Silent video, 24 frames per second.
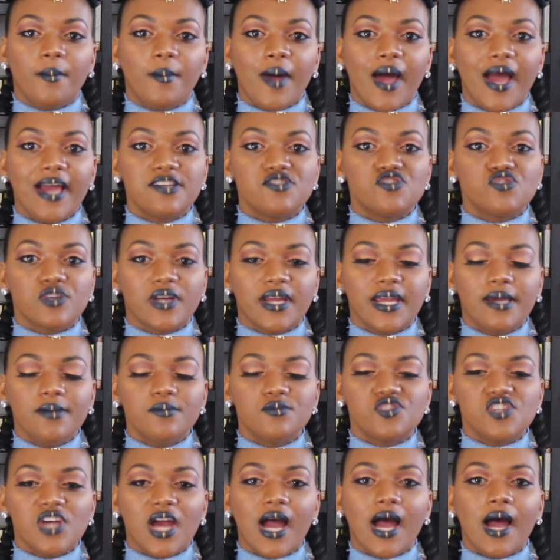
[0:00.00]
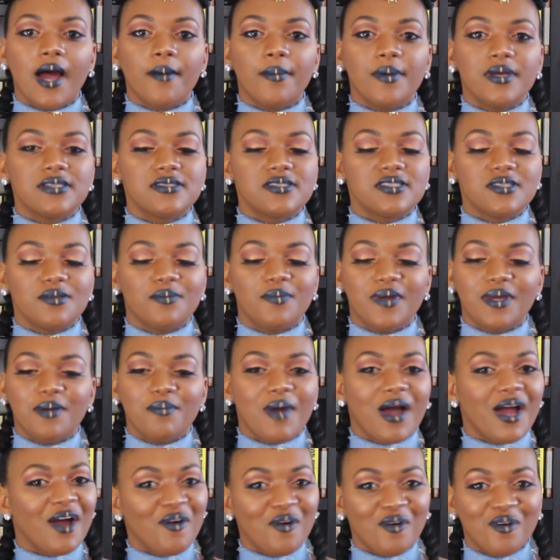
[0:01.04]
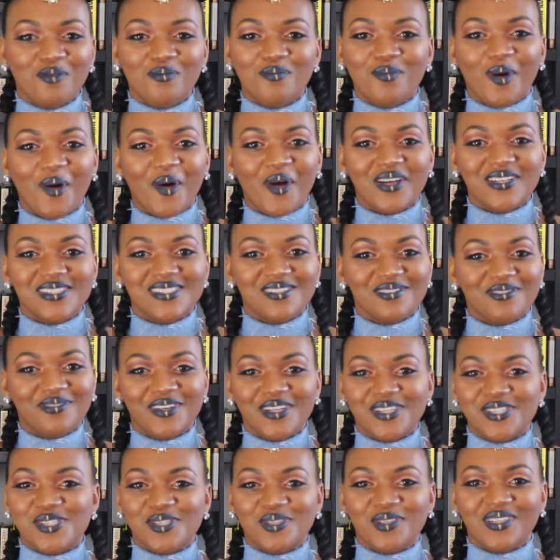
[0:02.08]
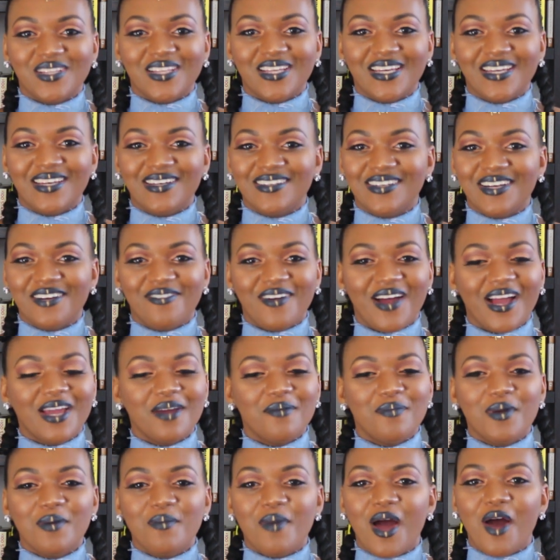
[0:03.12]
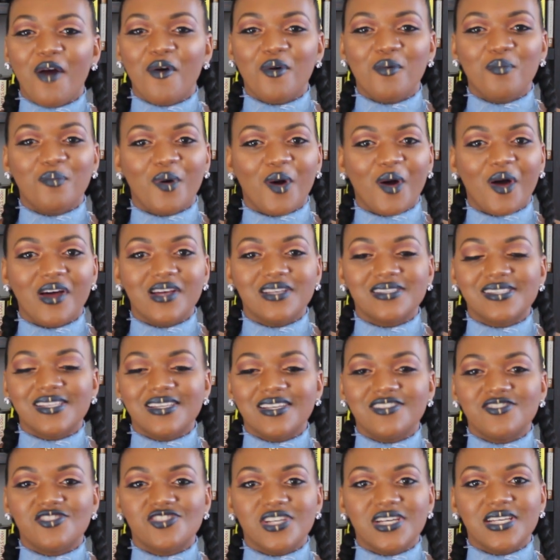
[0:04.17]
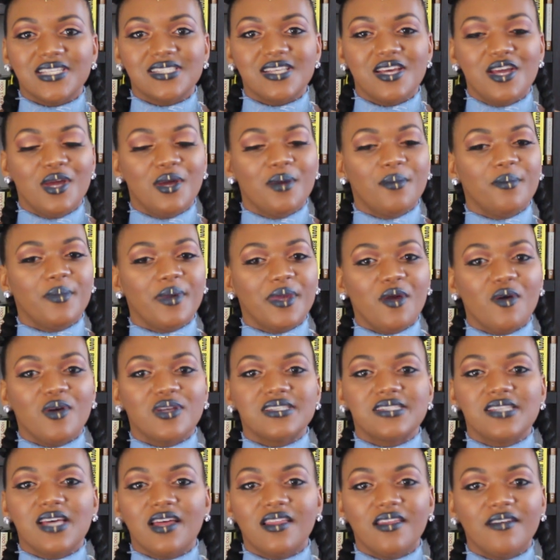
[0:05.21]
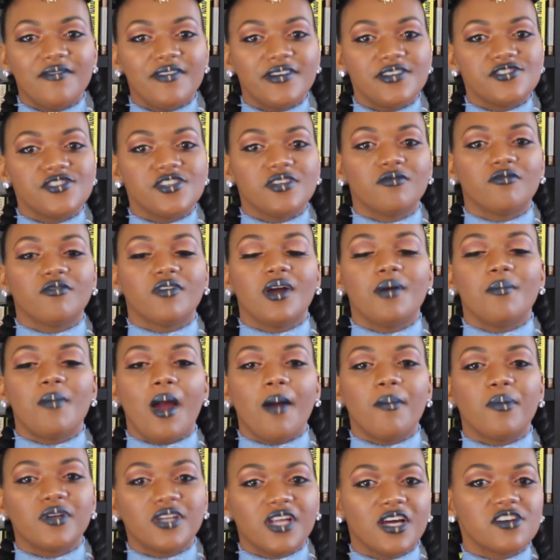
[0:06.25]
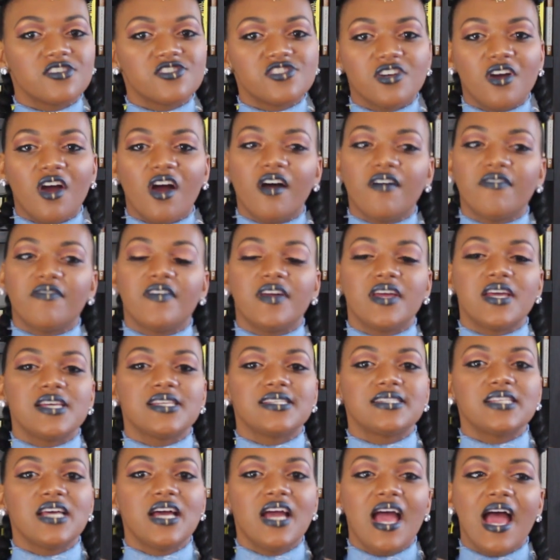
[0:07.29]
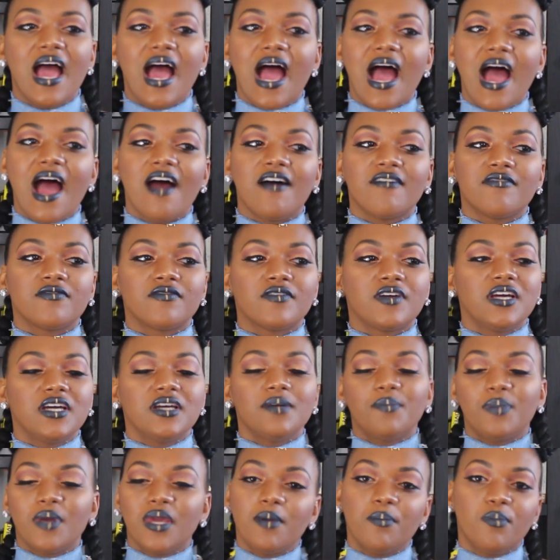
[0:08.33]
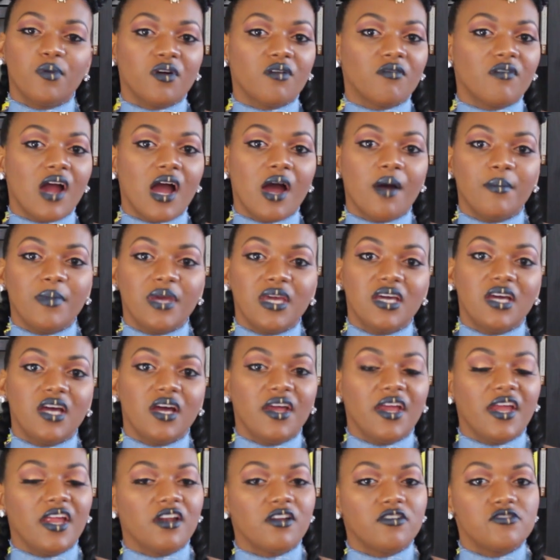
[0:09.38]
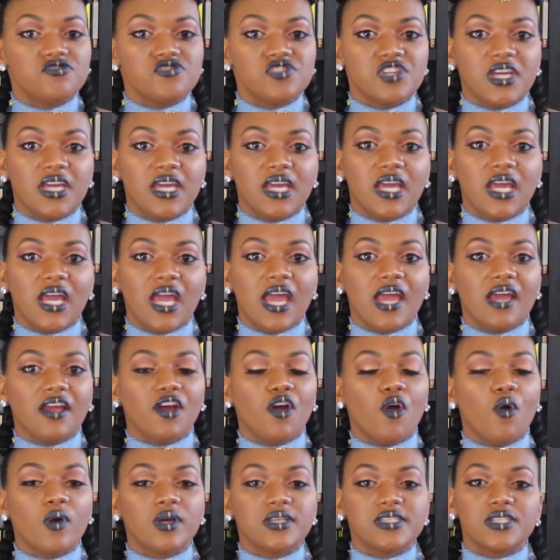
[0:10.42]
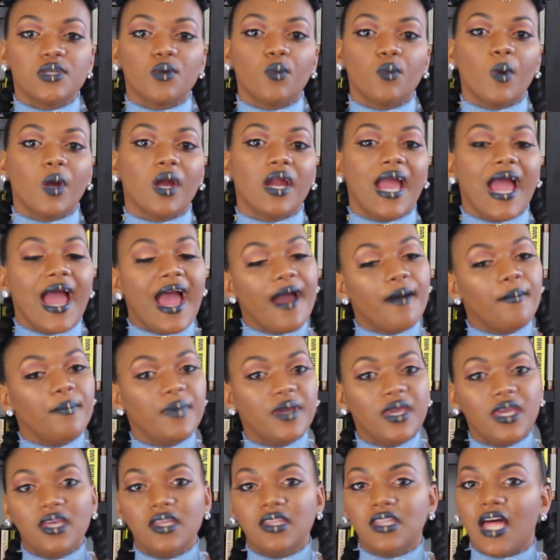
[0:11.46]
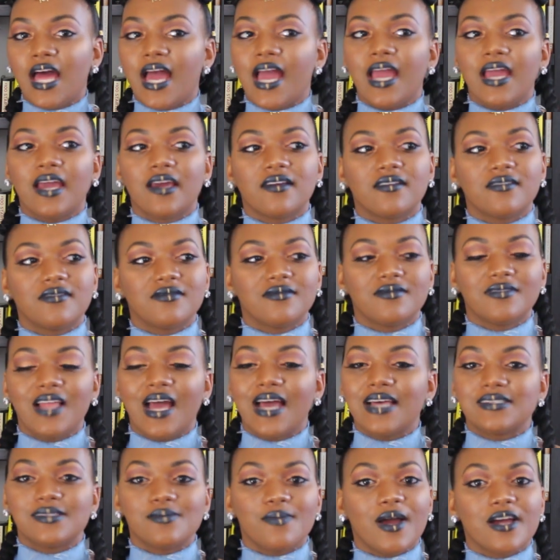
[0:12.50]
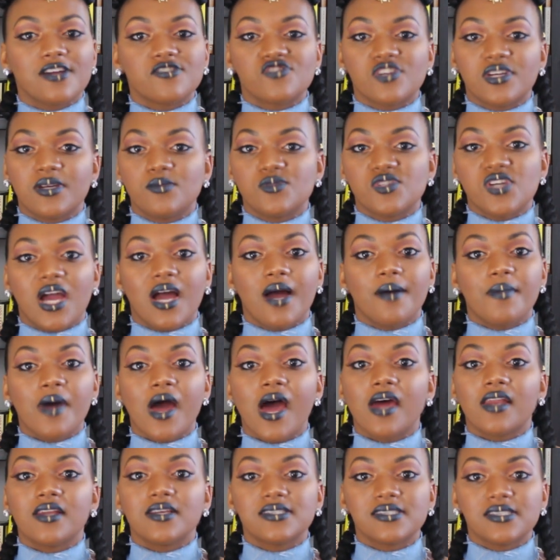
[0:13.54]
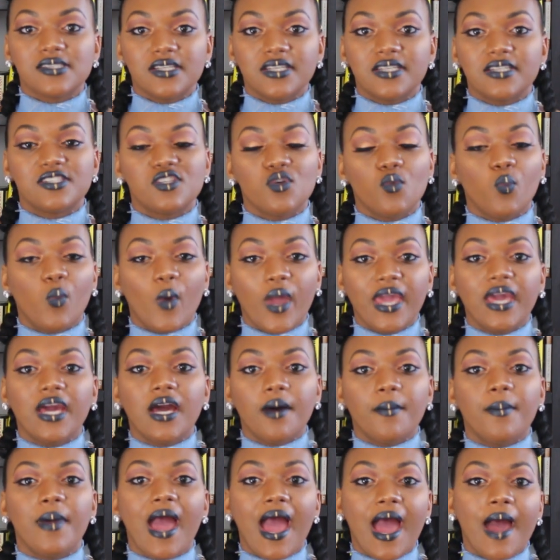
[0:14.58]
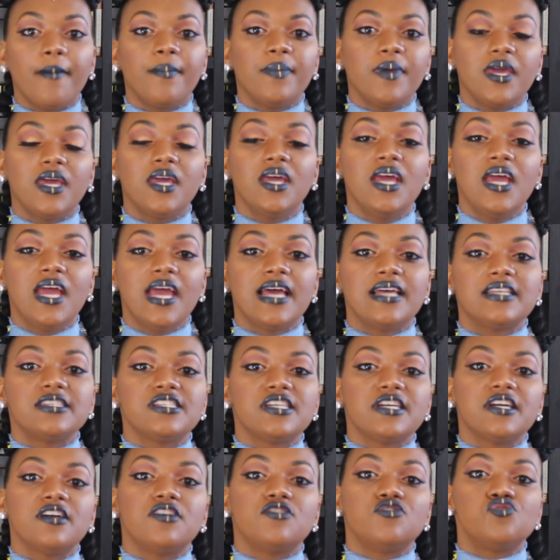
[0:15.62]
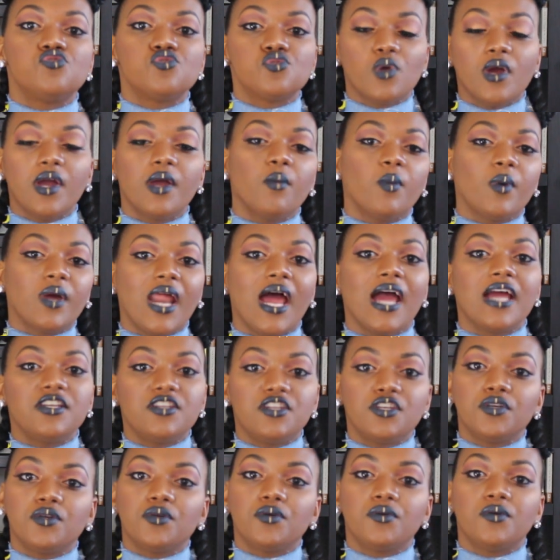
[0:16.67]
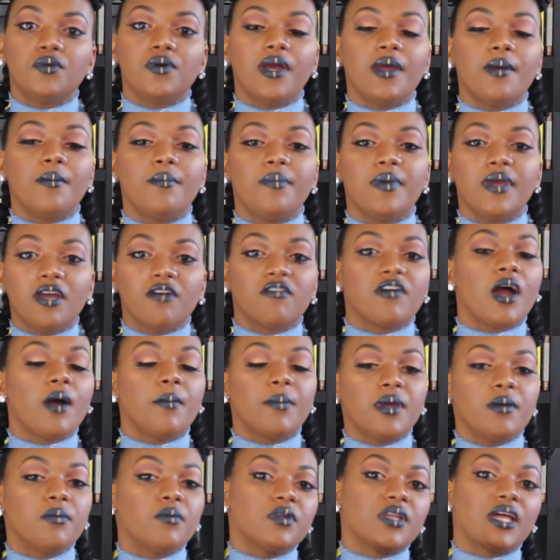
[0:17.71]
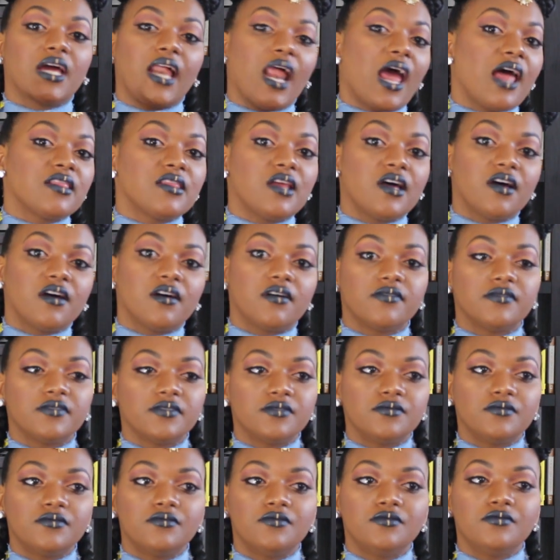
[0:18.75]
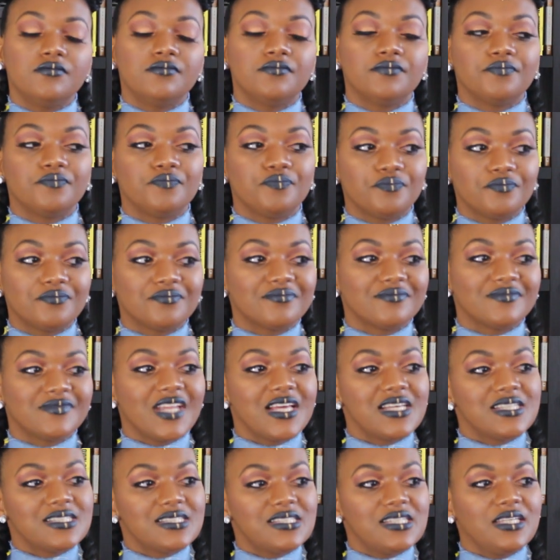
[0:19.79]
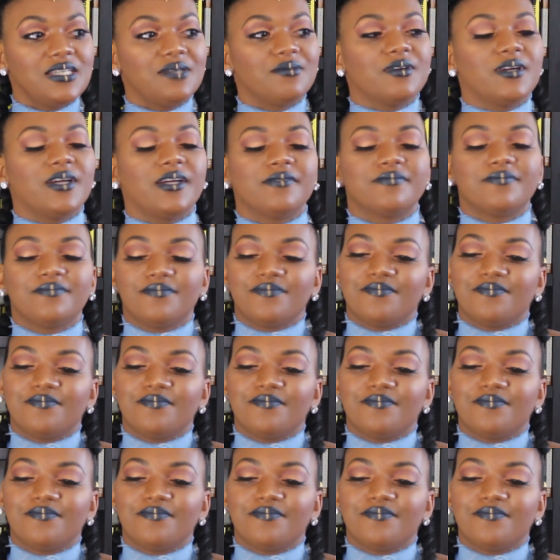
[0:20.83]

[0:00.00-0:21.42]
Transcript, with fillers: My dream job is to be my own boss officially. If I could be my own boss and just be on television, run my production office, have good people around me, good energy, and going to work happy, like that's my dream job, honestly. To wake up happy and to enjoy what I do and be around people that I love. Wow. That's D, right?